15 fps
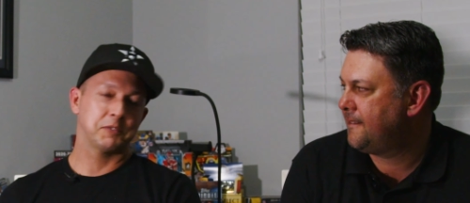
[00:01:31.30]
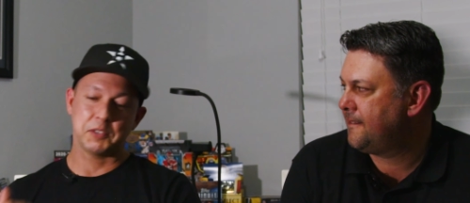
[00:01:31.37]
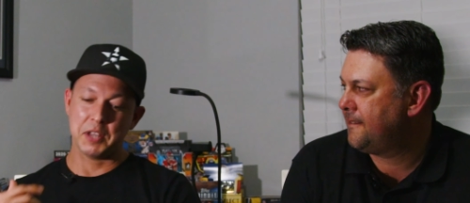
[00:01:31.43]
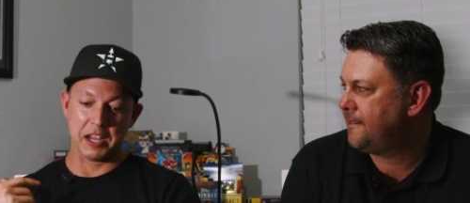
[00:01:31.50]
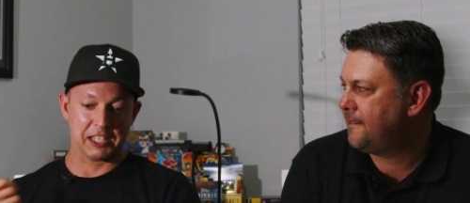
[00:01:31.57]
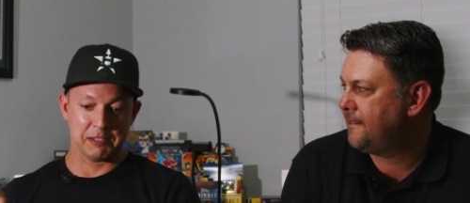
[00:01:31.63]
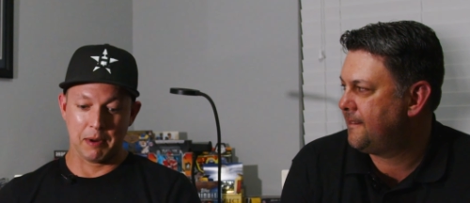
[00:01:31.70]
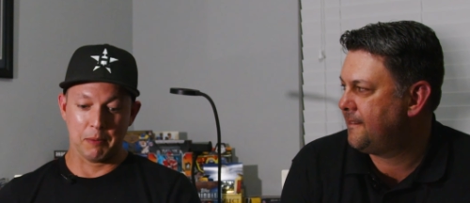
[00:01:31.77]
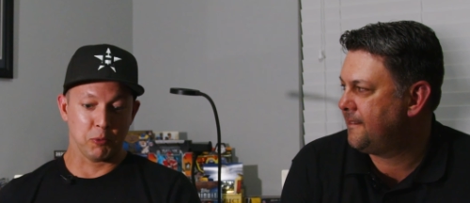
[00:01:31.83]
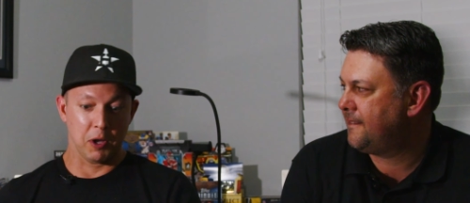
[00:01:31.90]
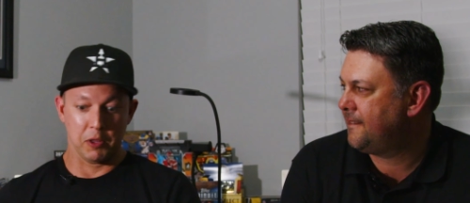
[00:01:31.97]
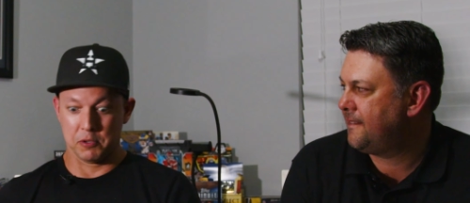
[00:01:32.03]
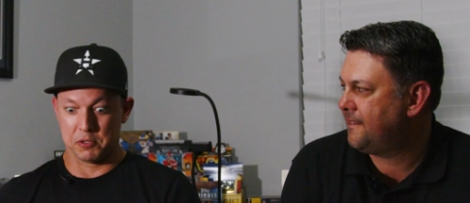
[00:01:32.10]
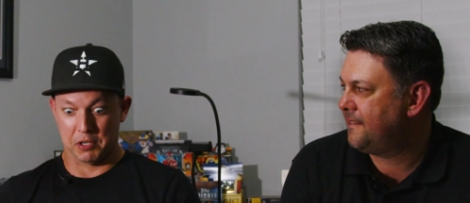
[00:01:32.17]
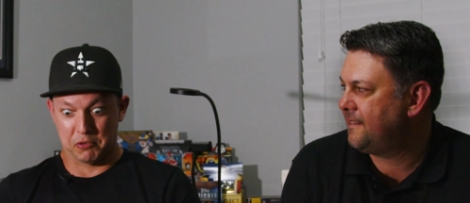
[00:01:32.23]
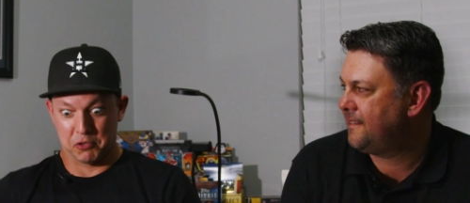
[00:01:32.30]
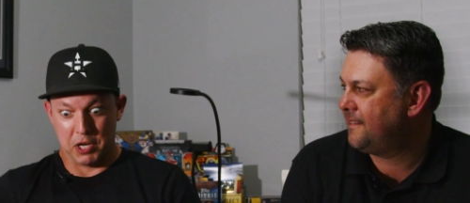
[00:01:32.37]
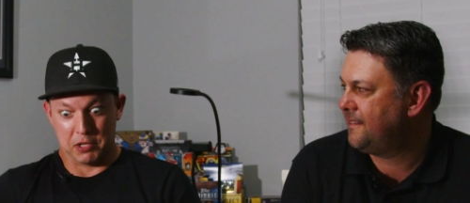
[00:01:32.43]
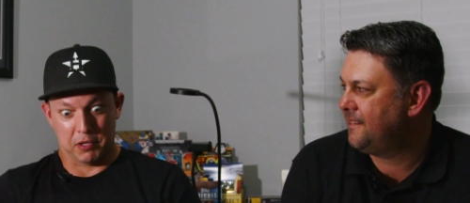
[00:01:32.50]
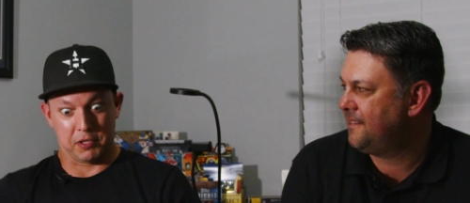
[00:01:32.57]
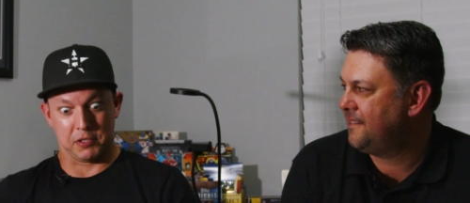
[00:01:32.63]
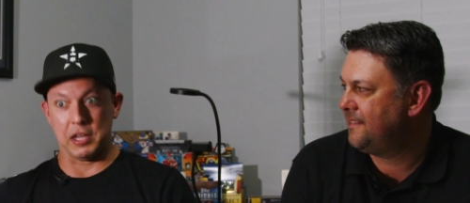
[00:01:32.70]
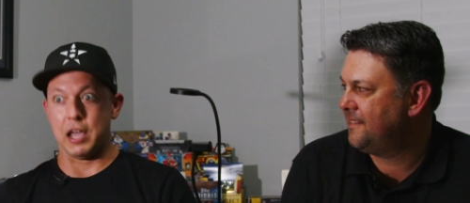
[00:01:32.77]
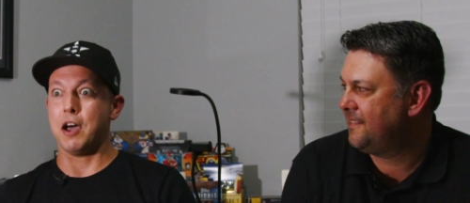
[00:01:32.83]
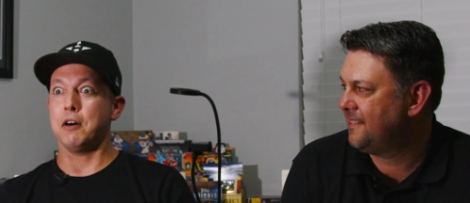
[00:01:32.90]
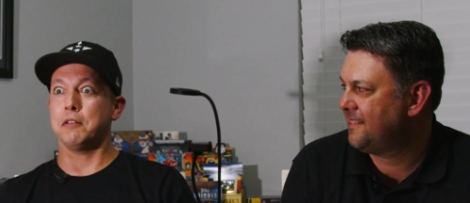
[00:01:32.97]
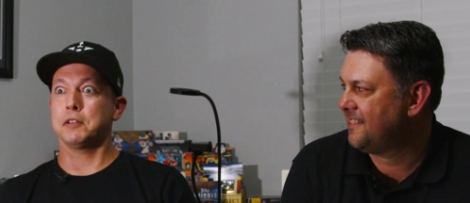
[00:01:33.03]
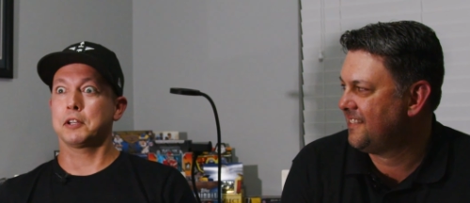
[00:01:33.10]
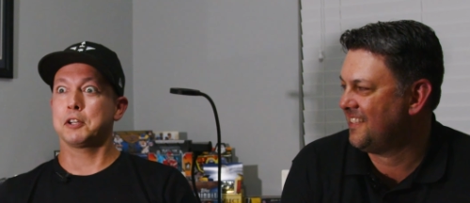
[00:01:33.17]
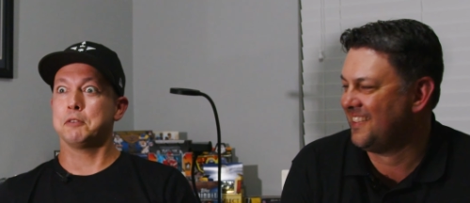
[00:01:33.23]
Speaker 1: Texted my brothers like, check this
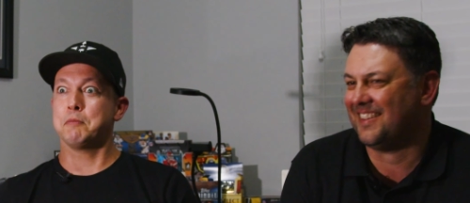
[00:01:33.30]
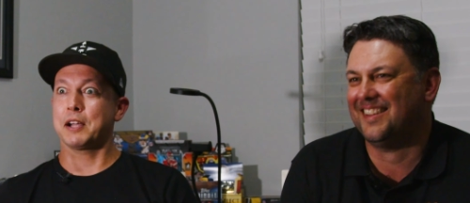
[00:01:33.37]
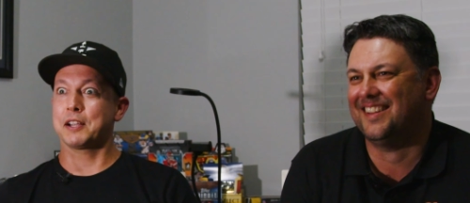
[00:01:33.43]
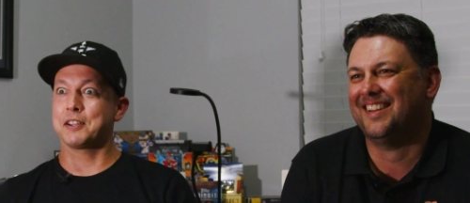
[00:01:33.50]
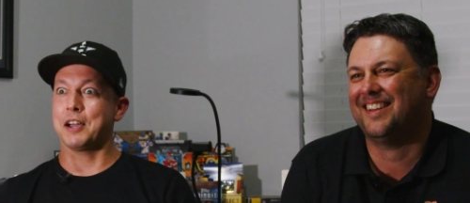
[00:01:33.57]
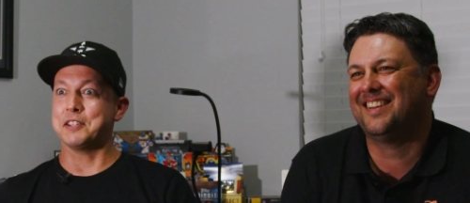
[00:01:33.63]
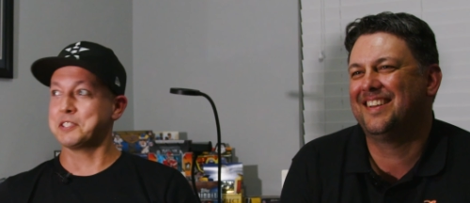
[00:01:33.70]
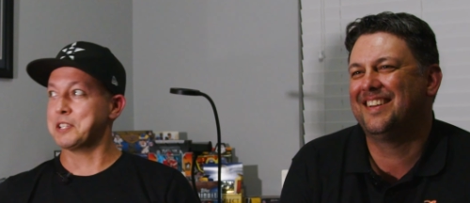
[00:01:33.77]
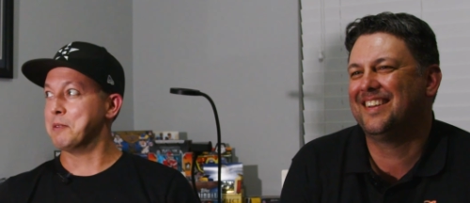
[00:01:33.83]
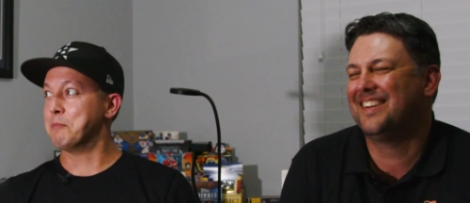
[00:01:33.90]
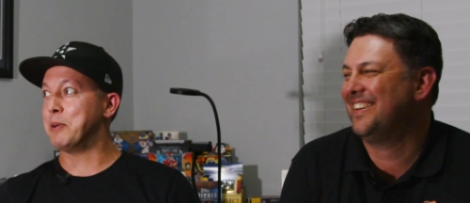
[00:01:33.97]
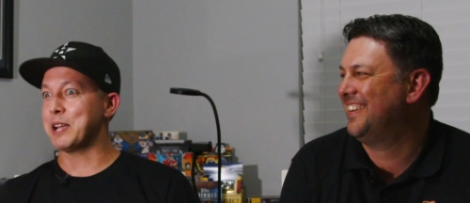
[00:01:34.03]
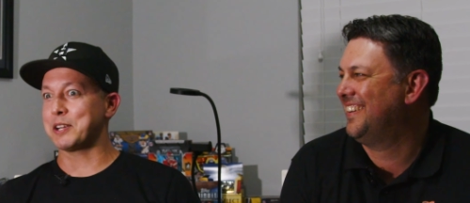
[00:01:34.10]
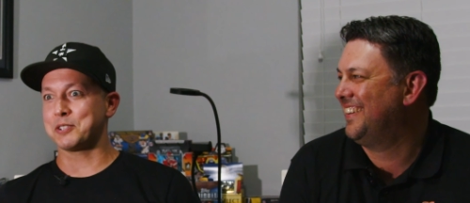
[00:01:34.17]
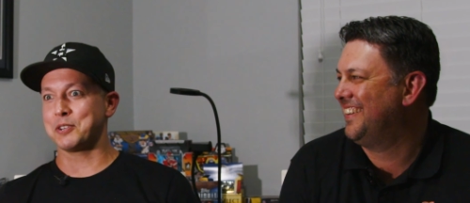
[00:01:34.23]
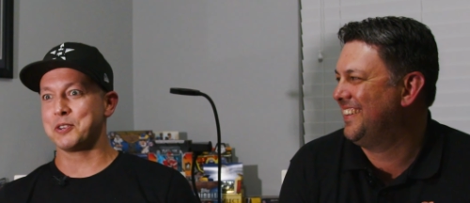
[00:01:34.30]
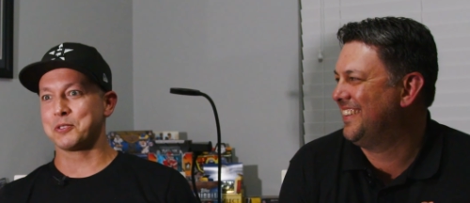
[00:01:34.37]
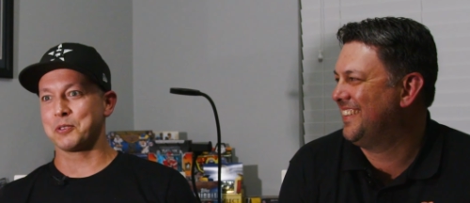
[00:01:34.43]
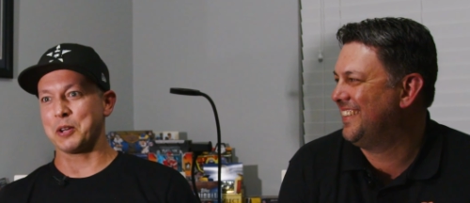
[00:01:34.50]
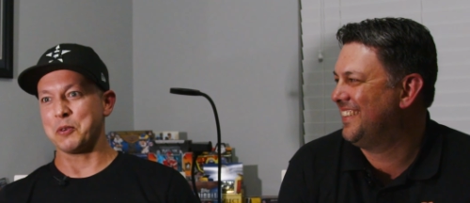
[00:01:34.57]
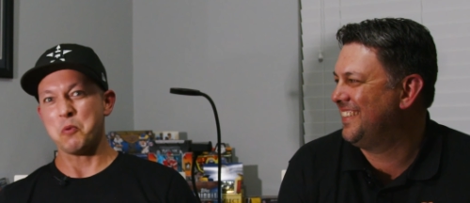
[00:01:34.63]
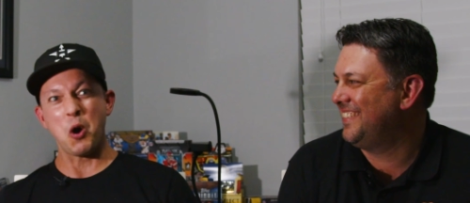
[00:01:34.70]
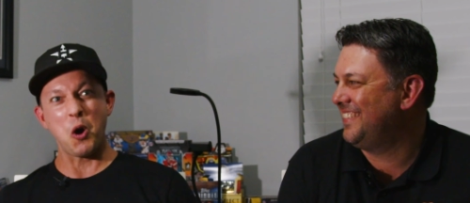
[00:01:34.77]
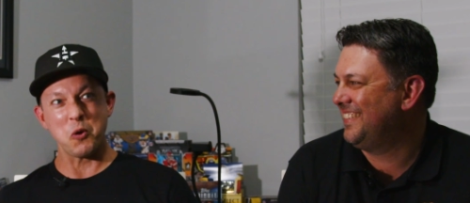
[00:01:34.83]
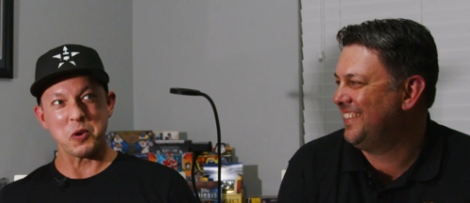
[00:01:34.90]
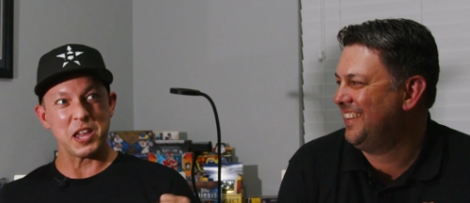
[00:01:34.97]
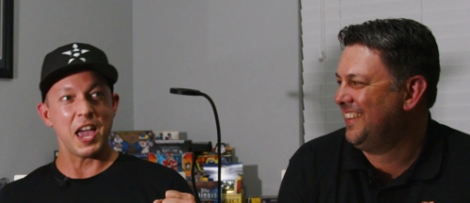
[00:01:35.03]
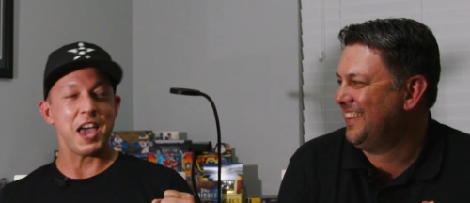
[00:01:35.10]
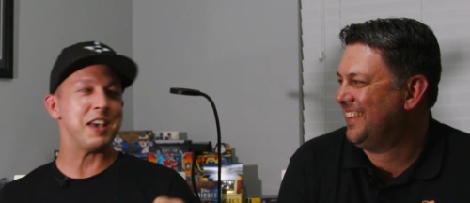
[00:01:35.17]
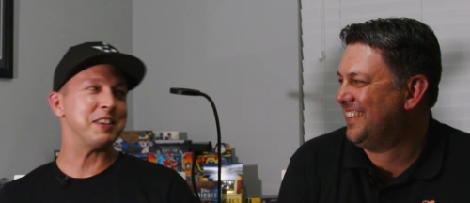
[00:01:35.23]
out. Got sent him pictures like, wow,
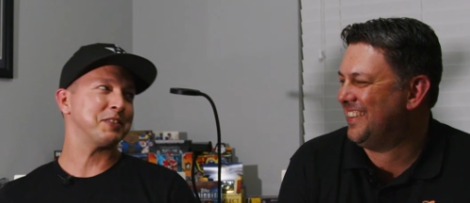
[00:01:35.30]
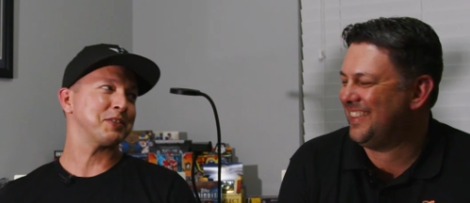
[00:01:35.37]
yeah,